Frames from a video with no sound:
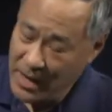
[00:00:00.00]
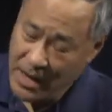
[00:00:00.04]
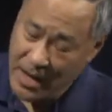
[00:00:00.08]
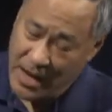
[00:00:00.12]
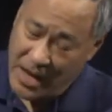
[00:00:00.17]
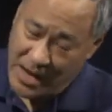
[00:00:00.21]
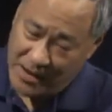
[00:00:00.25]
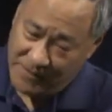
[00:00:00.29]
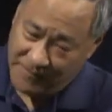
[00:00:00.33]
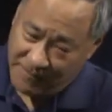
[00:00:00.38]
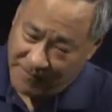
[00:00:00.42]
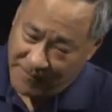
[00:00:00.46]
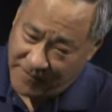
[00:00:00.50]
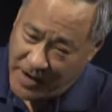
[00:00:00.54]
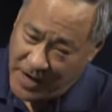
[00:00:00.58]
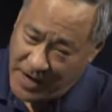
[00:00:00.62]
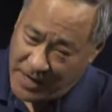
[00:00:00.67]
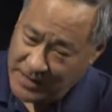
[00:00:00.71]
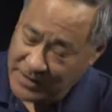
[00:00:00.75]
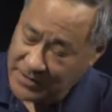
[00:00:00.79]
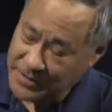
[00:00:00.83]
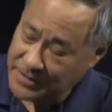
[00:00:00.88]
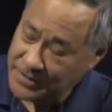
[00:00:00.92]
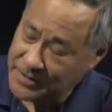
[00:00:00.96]
and
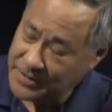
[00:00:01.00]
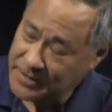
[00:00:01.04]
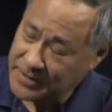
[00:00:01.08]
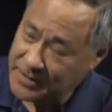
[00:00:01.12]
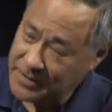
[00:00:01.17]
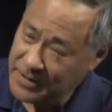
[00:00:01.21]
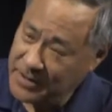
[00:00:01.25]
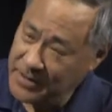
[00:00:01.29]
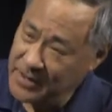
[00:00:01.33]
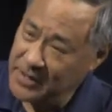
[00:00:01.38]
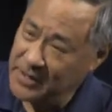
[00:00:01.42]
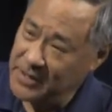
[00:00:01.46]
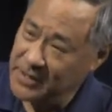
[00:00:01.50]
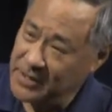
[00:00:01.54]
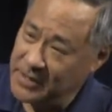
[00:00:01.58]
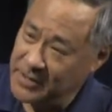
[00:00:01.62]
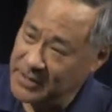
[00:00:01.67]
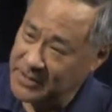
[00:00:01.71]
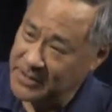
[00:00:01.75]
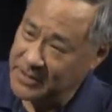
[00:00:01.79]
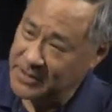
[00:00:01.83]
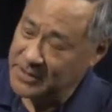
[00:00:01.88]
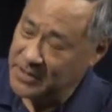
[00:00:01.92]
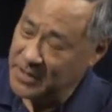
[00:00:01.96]
finds
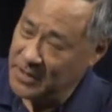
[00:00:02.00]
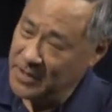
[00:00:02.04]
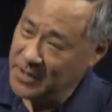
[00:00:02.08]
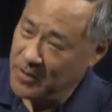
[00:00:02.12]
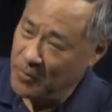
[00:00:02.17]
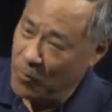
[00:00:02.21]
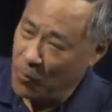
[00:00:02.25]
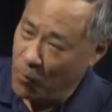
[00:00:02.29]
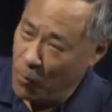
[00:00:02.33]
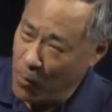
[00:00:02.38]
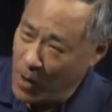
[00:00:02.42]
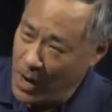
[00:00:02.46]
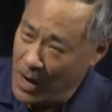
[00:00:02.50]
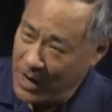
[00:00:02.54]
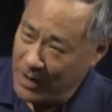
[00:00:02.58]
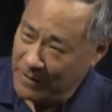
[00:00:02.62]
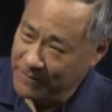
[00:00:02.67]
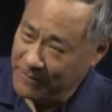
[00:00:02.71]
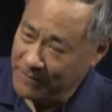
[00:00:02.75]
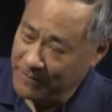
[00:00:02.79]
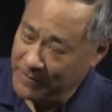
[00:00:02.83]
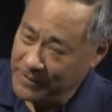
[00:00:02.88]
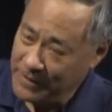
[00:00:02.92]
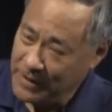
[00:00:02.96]
his
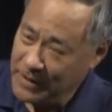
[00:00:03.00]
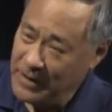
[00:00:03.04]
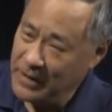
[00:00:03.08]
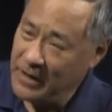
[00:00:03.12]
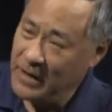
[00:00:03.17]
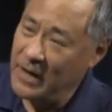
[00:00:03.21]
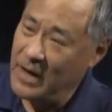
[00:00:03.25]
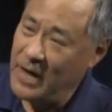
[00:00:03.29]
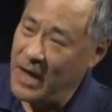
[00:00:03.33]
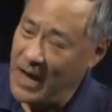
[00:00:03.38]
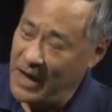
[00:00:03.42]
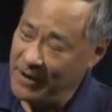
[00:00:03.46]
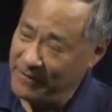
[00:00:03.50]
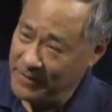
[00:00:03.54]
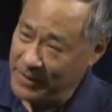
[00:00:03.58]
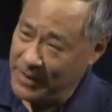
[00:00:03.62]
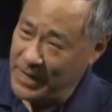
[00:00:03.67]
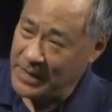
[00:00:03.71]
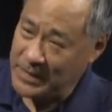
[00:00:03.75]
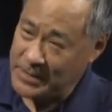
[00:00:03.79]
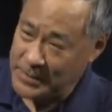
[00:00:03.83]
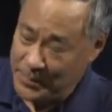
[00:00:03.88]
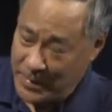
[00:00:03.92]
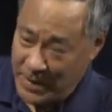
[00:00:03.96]
wife
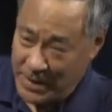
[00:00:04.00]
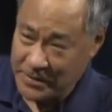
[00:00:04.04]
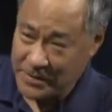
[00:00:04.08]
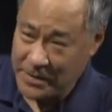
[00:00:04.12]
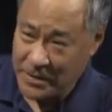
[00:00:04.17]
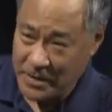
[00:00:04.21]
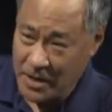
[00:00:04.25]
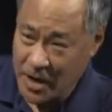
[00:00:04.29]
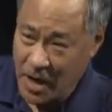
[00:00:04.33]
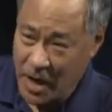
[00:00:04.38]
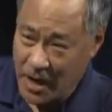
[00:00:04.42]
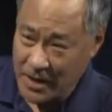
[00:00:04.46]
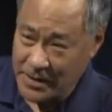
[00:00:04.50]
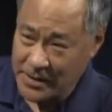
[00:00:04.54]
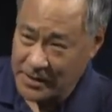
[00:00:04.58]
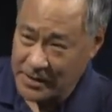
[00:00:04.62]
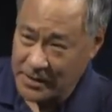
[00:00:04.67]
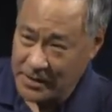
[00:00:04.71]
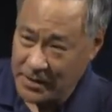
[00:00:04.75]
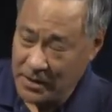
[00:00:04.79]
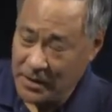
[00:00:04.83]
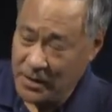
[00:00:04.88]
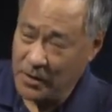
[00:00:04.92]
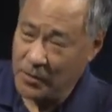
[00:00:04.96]
having spent the night
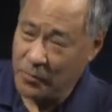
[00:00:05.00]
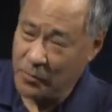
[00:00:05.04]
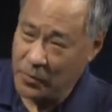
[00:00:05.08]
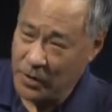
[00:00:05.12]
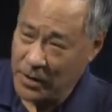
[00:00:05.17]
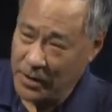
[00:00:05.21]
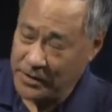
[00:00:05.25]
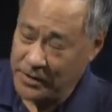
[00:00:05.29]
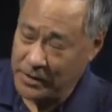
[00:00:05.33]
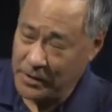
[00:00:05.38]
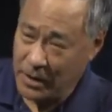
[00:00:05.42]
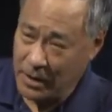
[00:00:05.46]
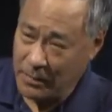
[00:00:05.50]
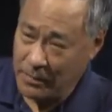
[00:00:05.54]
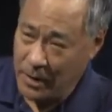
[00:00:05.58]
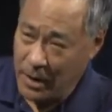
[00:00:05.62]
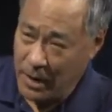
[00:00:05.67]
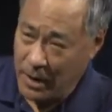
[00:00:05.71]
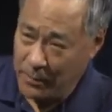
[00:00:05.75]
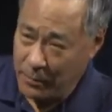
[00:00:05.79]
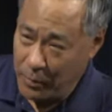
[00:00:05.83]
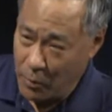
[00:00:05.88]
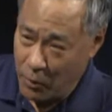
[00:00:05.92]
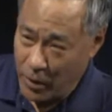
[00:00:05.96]
with a,
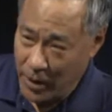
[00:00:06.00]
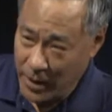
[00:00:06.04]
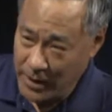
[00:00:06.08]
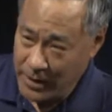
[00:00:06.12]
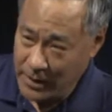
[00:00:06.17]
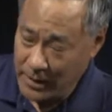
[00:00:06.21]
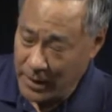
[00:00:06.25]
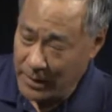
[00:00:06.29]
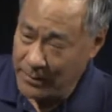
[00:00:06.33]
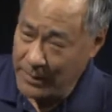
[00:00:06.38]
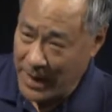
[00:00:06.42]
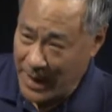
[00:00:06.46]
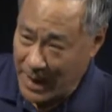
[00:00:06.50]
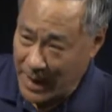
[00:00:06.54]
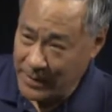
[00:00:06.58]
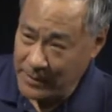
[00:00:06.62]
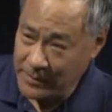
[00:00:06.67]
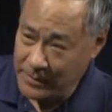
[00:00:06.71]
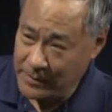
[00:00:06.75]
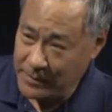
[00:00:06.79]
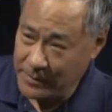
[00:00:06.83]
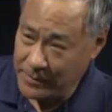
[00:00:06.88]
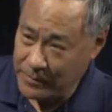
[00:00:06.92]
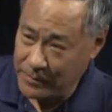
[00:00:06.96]
a boy, a man,
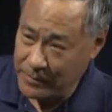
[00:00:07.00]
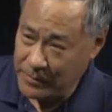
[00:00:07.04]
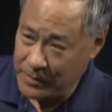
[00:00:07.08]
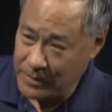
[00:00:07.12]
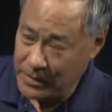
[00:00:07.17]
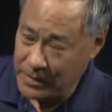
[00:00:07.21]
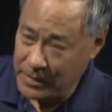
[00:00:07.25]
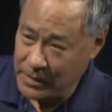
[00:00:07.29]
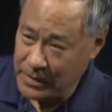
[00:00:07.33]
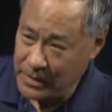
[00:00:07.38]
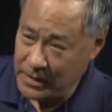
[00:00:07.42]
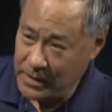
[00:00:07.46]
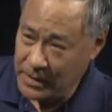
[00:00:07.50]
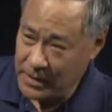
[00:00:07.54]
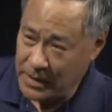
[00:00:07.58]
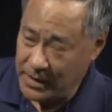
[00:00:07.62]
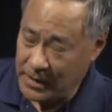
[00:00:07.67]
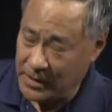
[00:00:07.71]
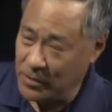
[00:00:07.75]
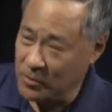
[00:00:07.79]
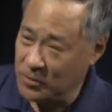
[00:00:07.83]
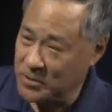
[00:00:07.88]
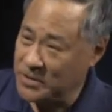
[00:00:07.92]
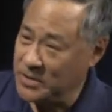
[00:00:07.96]
he
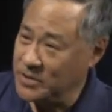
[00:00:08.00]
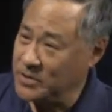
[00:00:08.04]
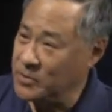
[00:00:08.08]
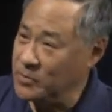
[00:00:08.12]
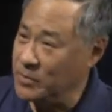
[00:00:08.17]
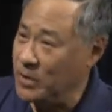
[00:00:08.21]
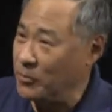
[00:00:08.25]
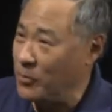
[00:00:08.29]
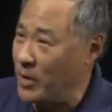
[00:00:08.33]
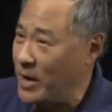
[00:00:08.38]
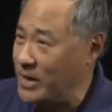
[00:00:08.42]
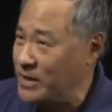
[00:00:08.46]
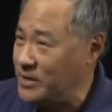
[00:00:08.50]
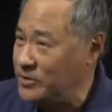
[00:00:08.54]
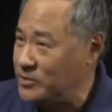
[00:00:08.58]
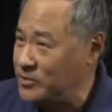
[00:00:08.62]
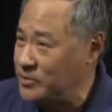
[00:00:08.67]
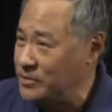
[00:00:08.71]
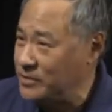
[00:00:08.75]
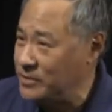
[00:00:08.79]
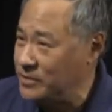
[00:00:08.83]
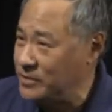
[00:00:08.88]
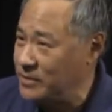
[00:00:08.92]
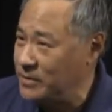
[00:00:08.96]
goes into a rage
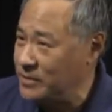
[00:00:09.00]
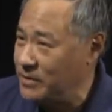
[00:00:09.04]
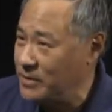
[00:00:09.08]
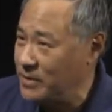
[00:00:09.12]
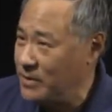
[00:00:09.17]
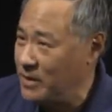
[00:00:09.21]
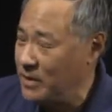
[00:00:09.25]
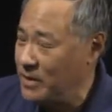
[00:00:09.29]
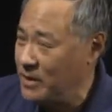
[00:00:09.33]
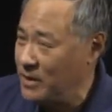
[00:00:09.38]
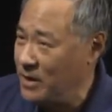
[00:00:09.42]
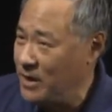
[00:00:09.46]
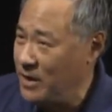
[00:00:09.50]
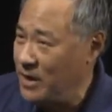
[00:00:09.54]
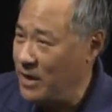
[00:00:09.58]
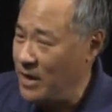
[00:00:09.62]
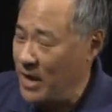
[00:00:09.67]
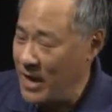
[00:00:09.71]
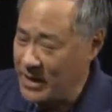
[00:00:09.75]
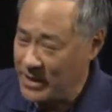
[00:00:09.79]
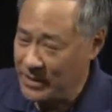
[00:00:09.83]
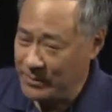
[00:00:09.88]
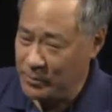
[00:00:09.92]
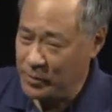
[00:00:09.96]

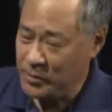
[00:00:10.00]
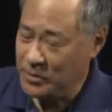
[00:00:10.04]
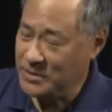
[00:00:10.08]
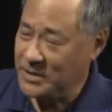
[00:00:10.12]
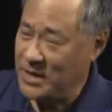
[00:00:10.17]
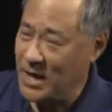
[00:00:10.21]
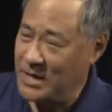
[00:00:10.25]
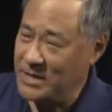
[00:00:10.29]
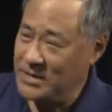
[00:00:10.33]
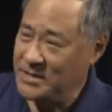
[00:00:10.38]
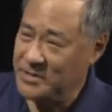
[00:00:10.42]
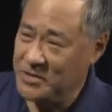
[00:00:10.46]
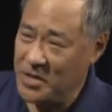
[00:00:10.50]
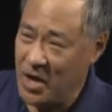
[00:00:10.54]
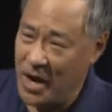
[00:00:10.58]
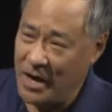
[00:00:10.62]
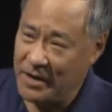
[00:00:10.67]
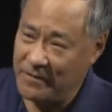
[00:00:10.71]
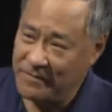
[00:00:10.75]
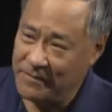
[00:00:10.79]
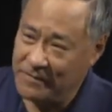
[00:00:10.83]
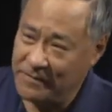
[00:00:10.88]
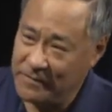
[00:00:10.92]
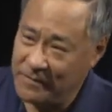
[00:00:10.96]
and he pulls out his
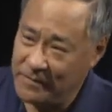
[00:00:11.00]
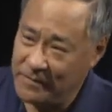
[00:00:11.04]
knife